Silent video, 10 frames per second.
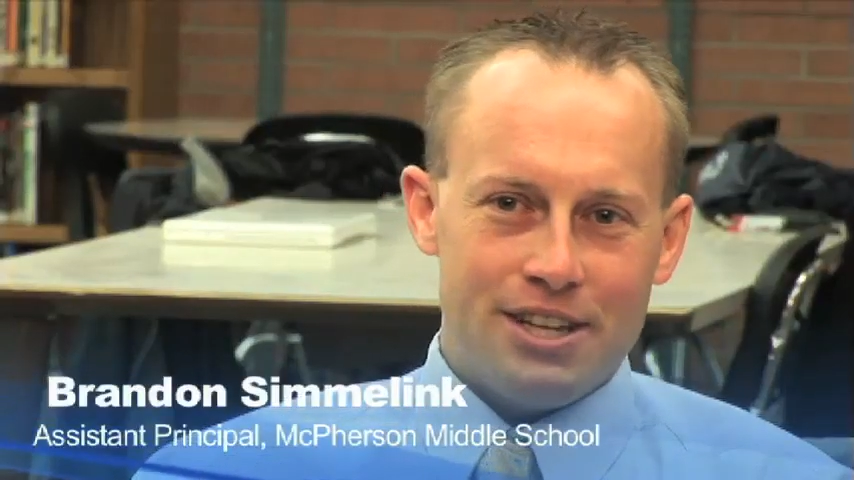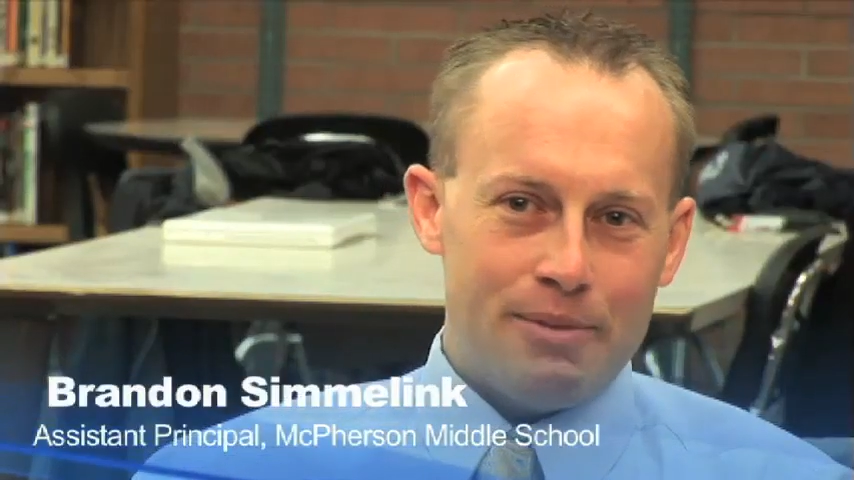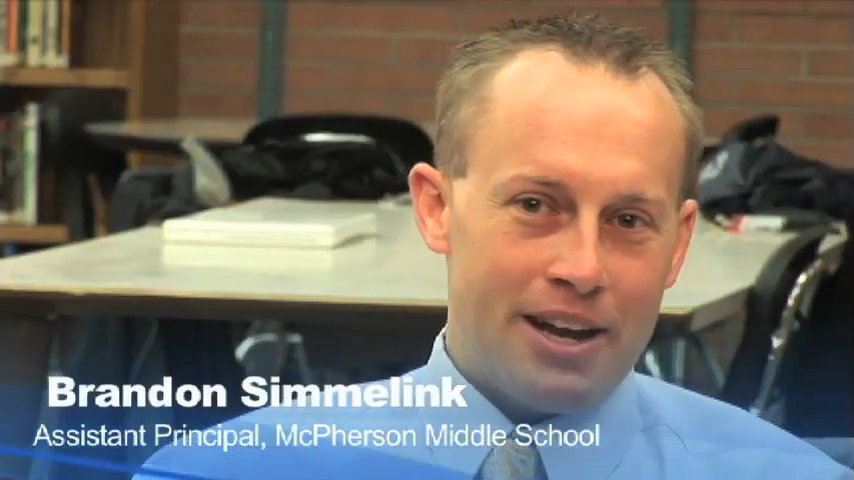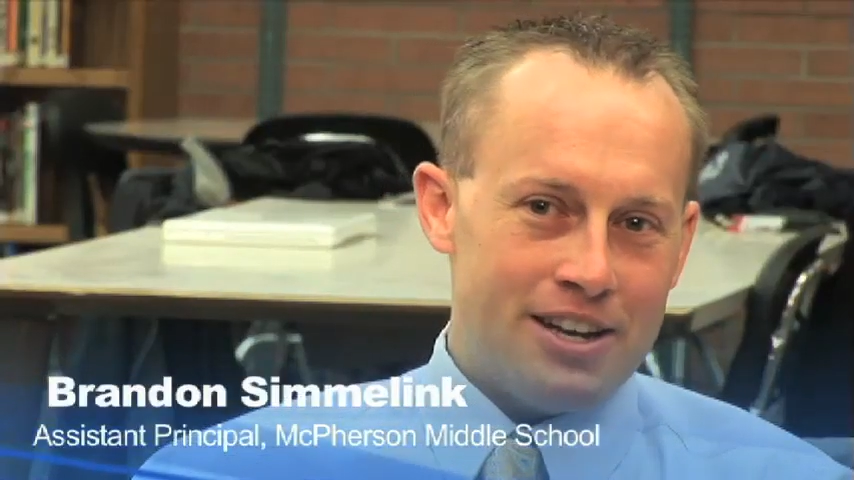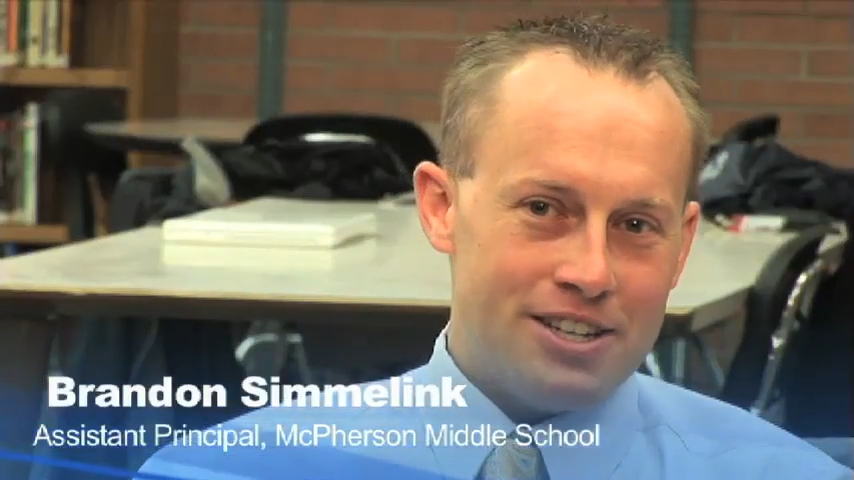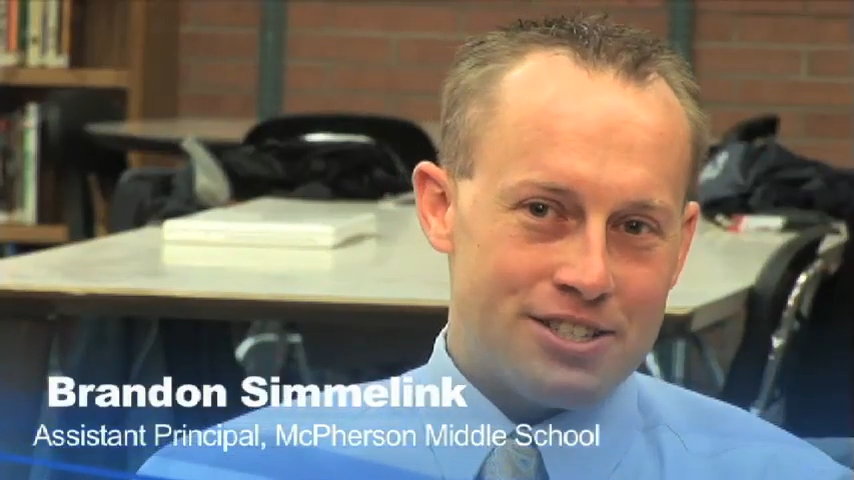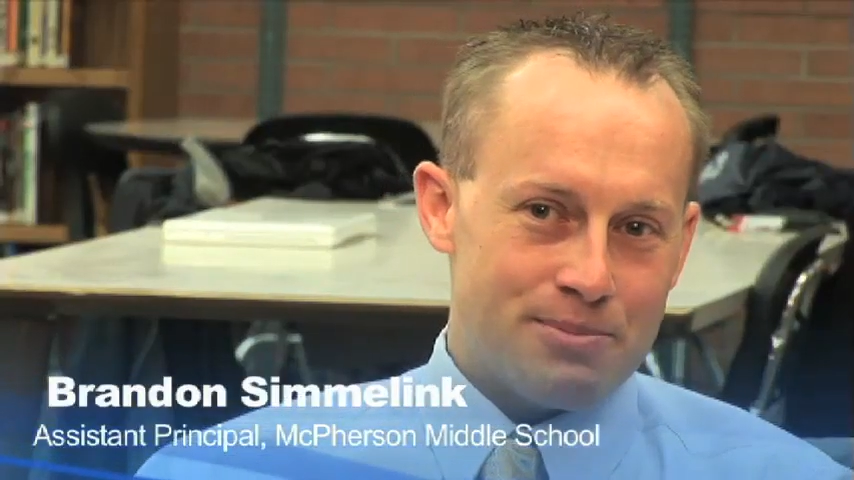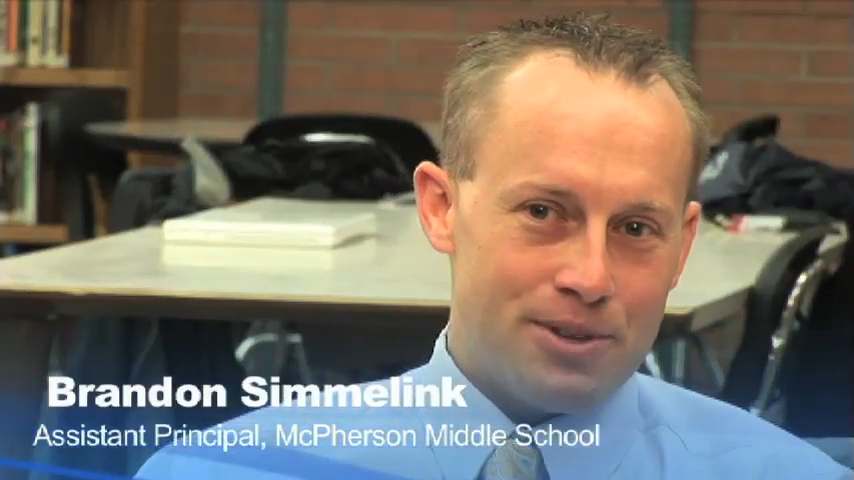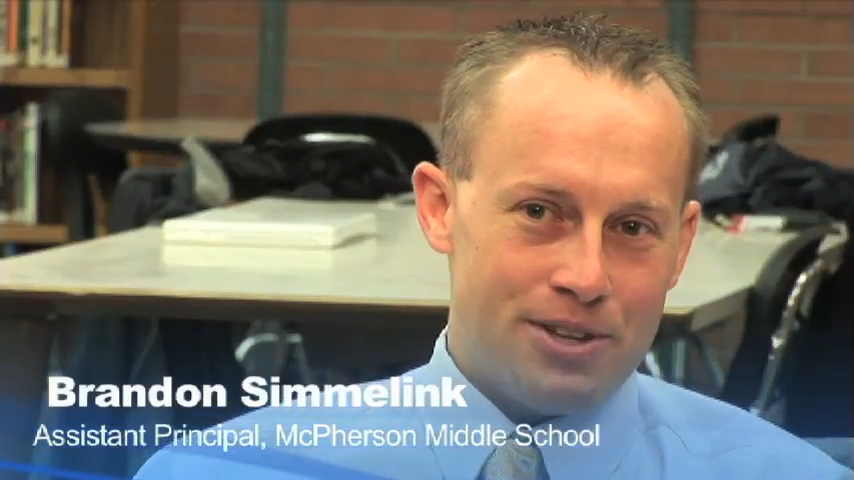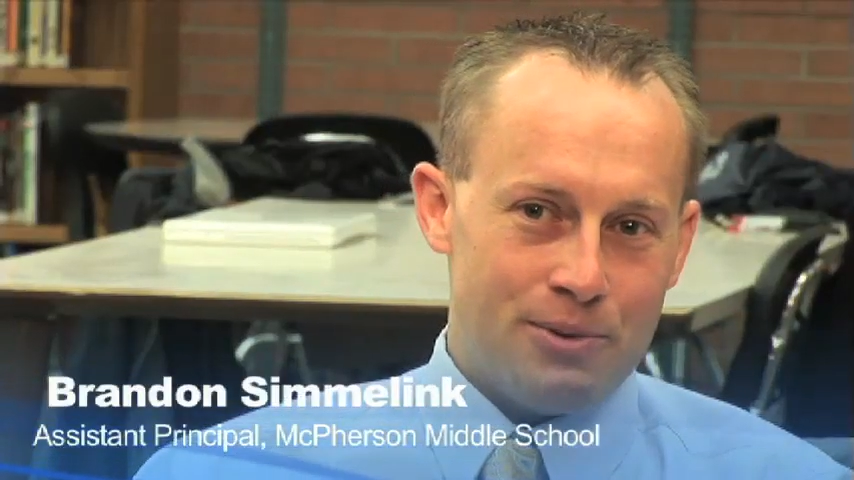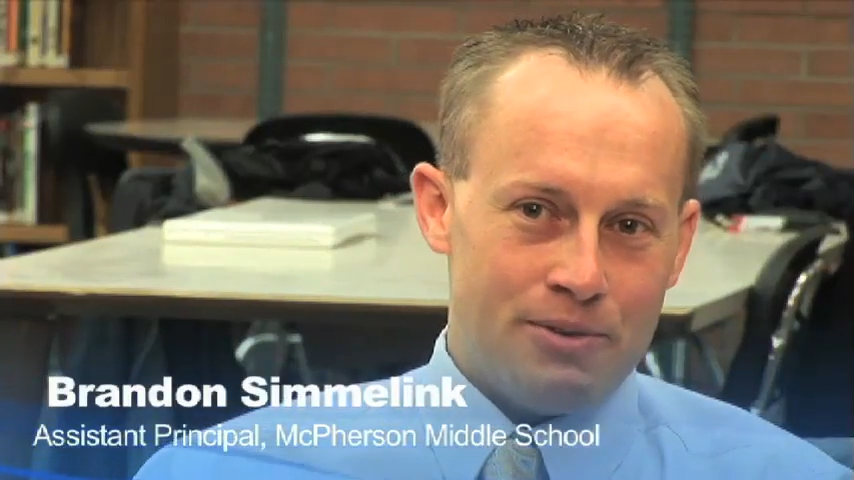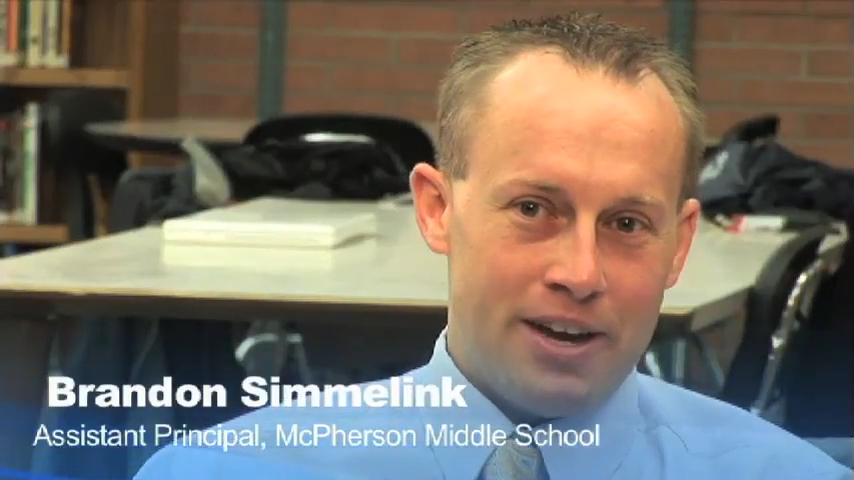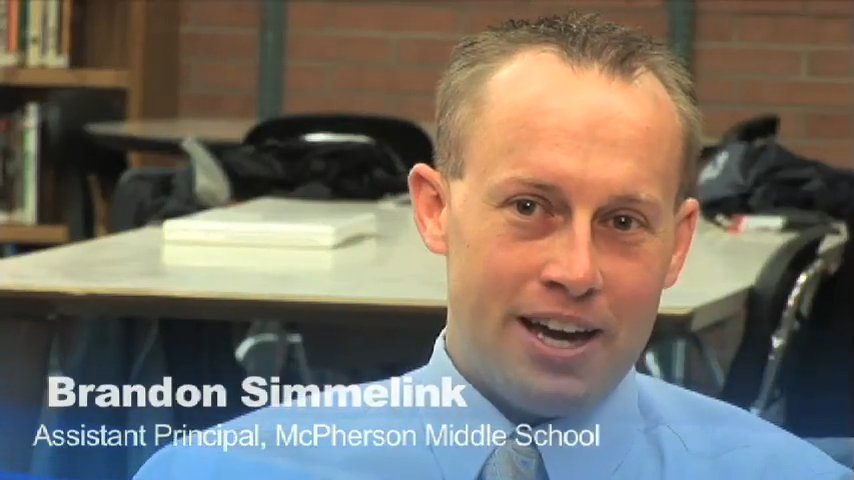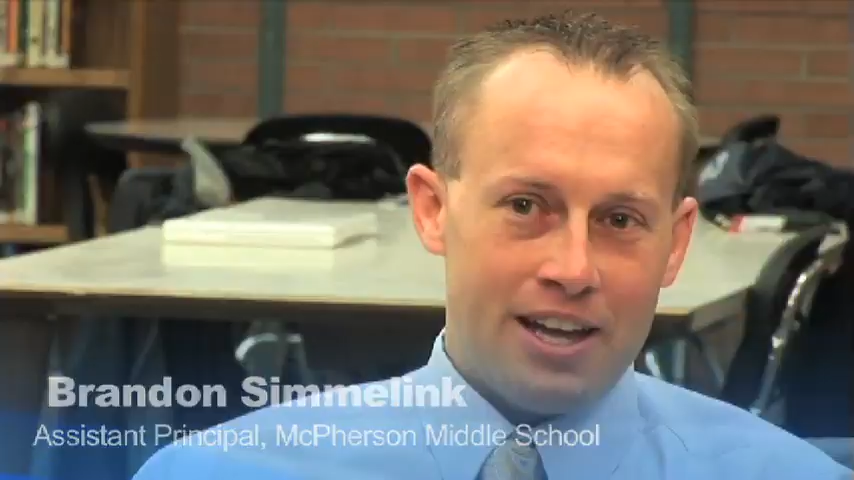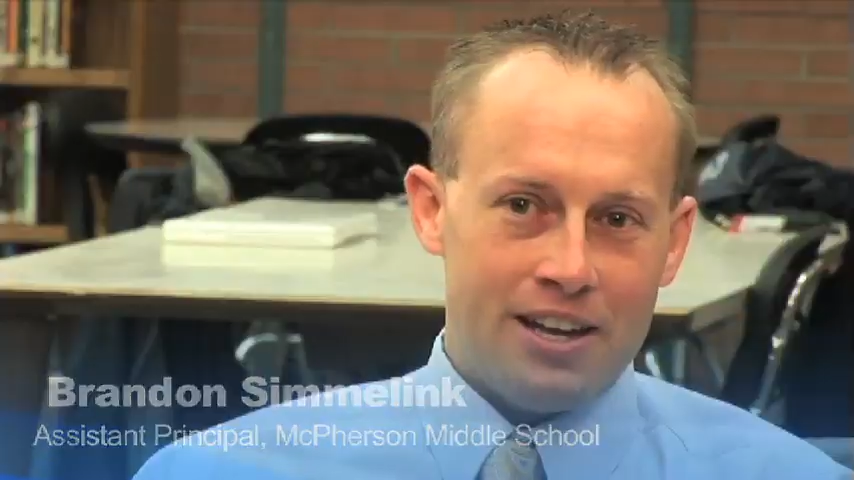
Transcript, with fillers: the amount of discipline that we've had.